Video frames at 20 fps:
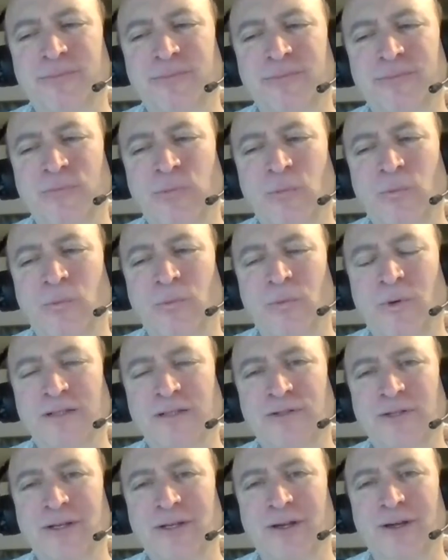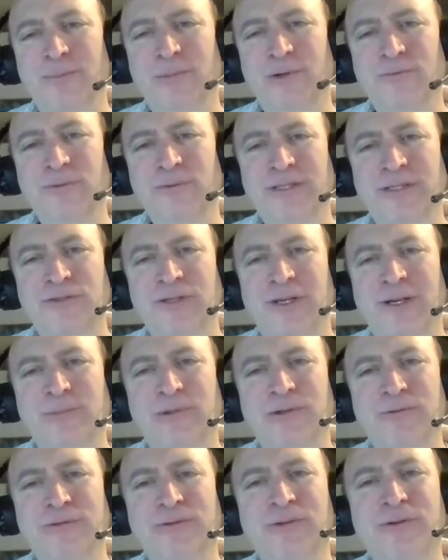watching Amba read
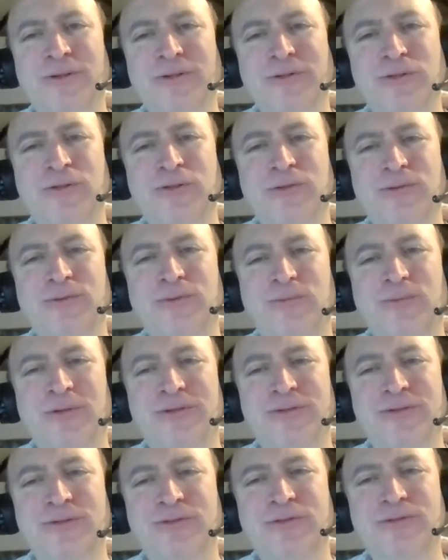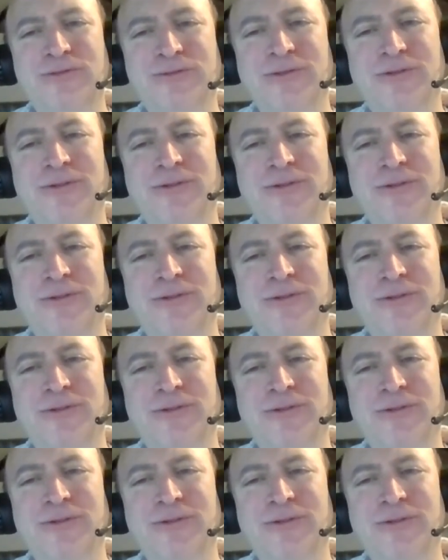chapter 32 was